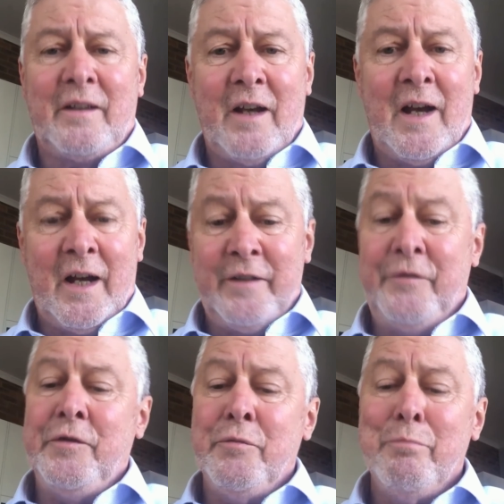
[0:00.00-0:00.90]
card
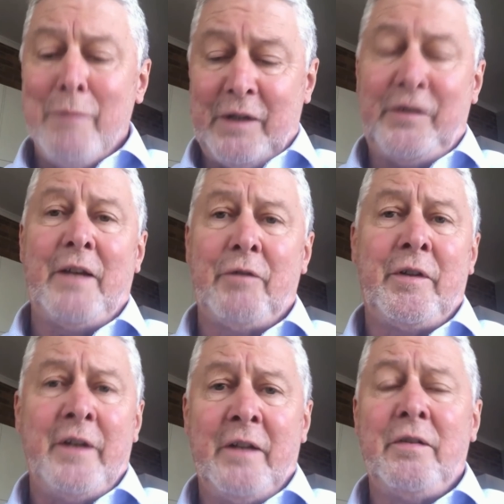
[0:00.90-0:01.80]
if you must have a
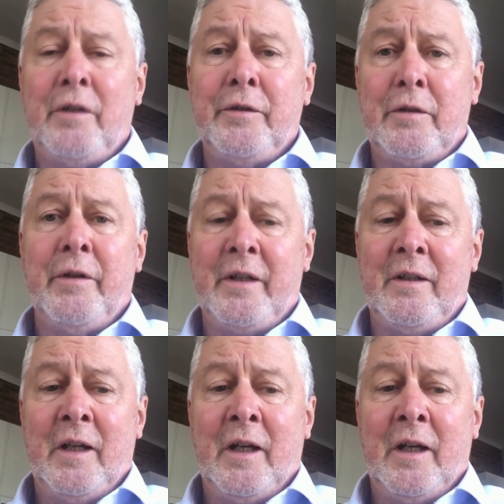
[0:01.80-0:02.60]
debt on your credit card.